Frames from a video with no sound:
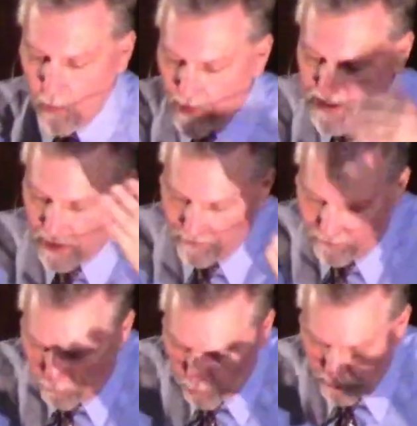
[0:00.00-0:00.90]
We jump
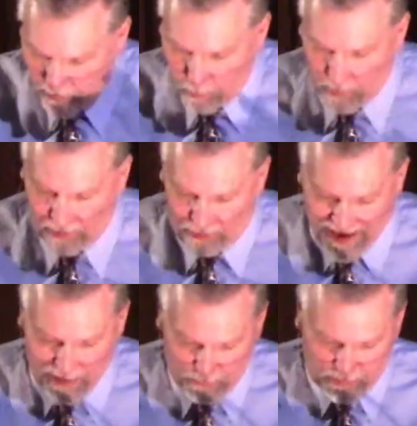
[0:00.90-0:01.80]
forward
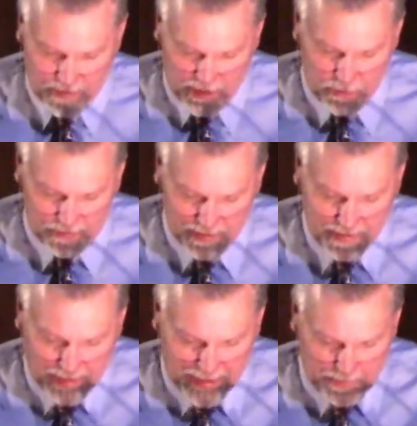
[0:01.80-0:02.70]
1,000 years in
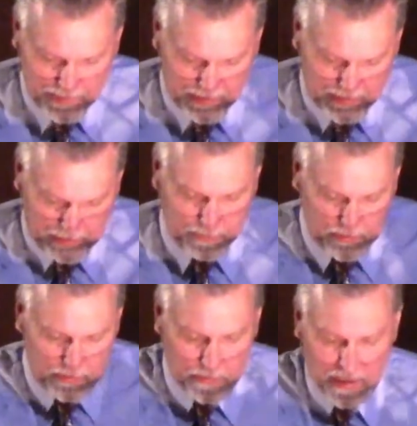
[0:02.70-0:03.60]
time and come
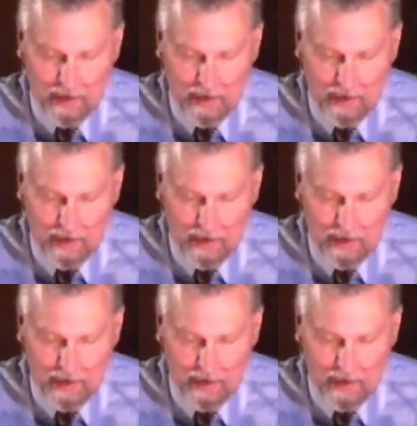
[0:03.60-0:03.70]
to